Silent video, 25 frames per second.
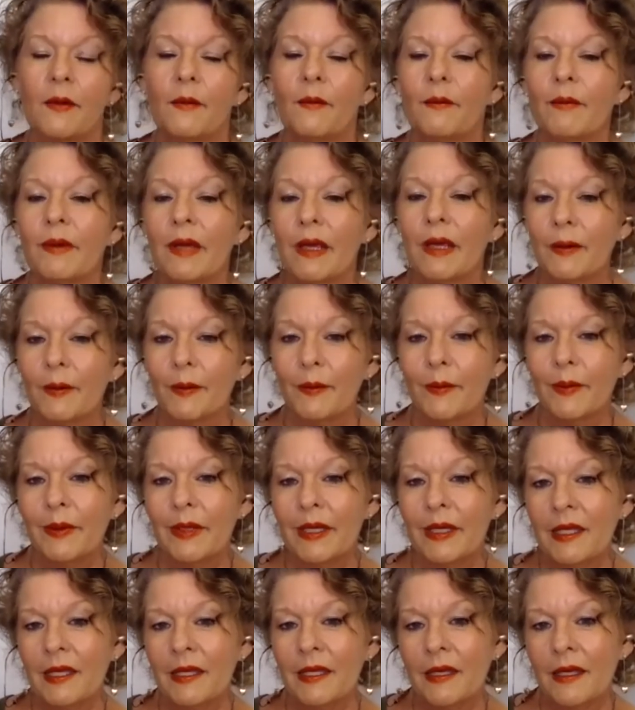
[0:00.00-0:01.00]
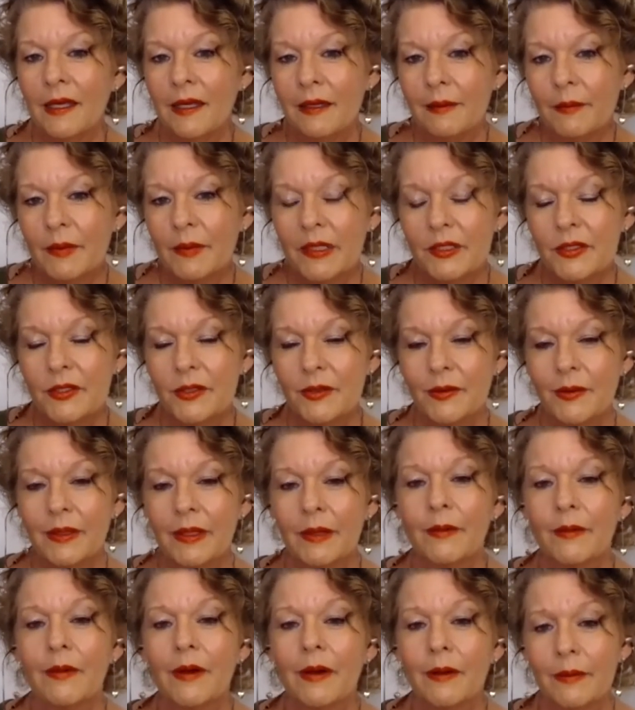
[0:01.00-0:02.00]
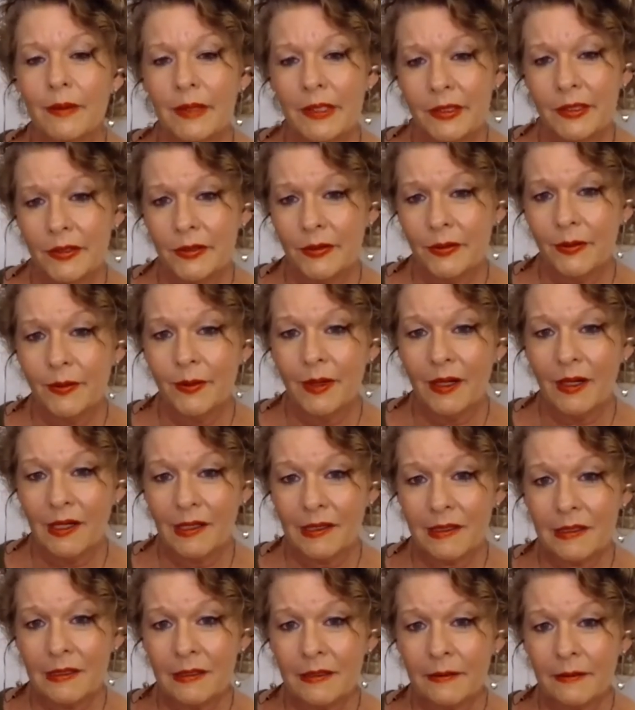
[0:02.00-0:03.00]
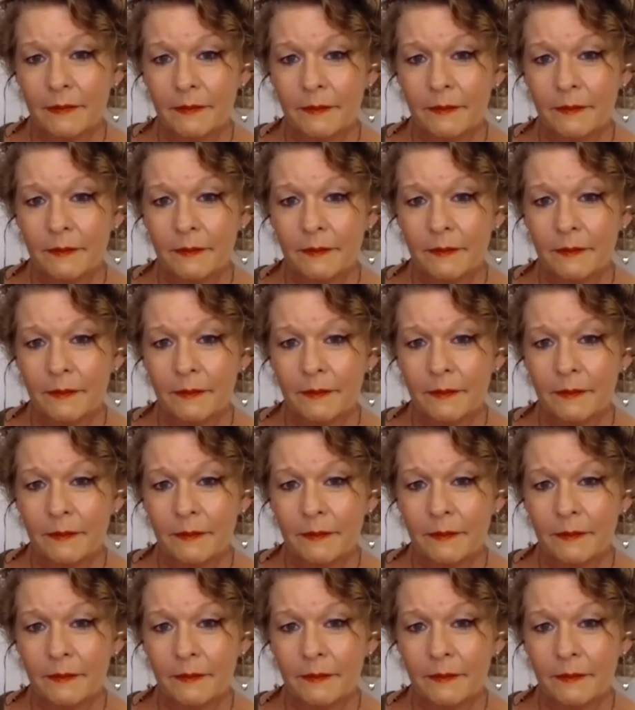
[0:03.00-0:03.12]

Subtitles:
where we can be doing what we do want.